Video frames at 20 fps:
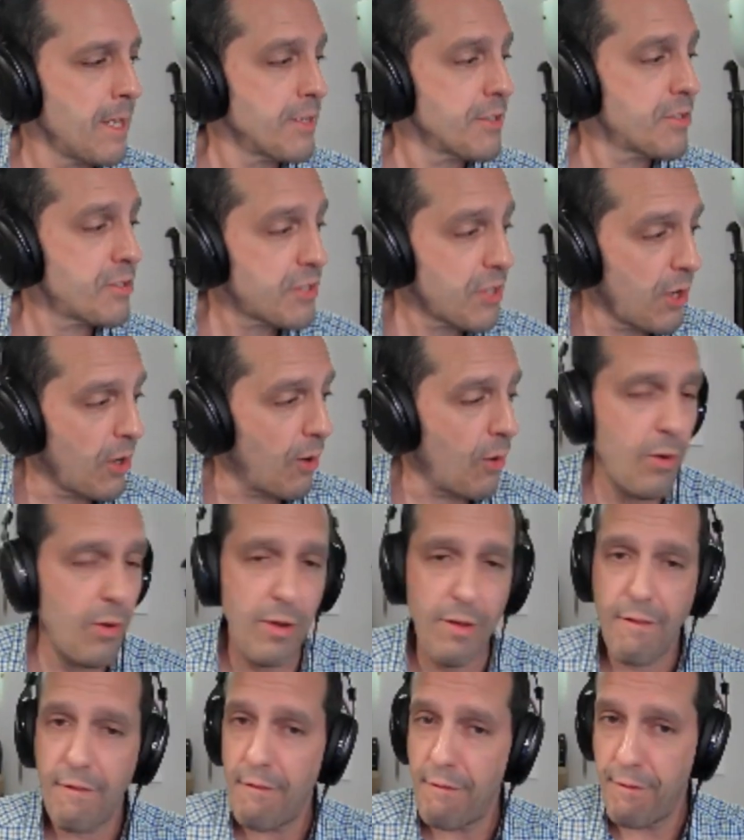
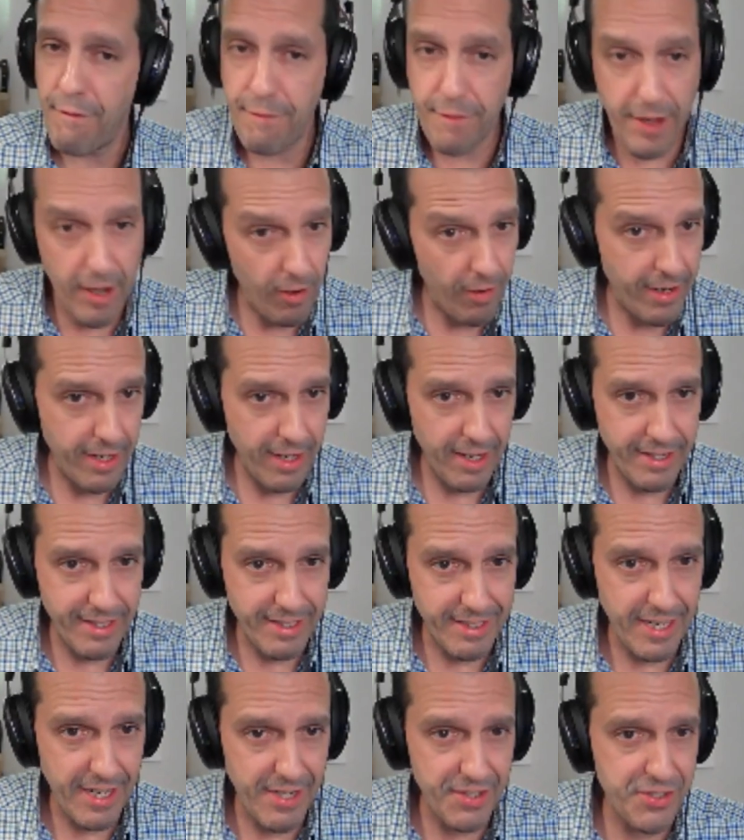So, very
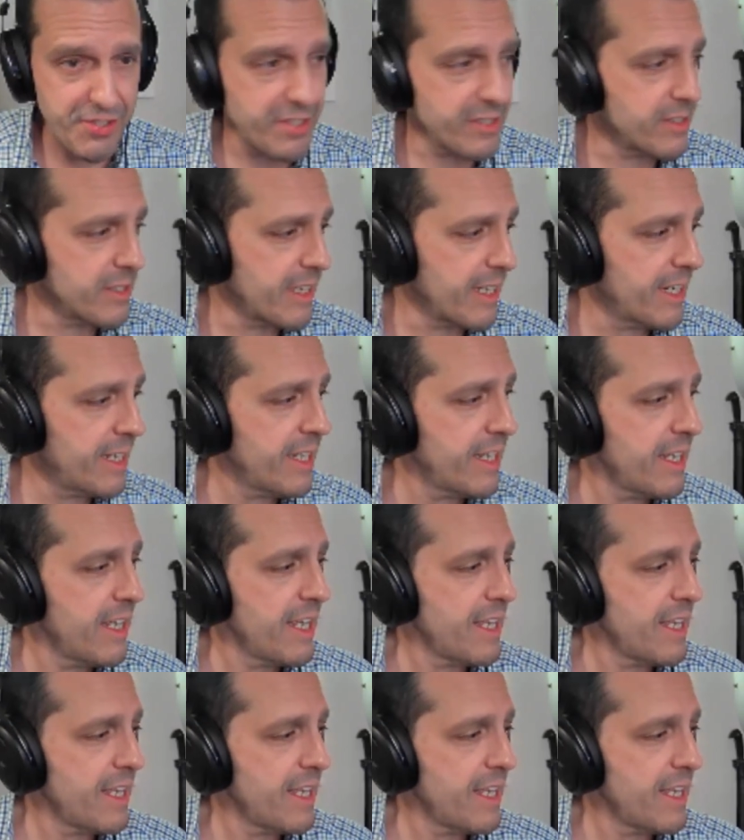unintentionally,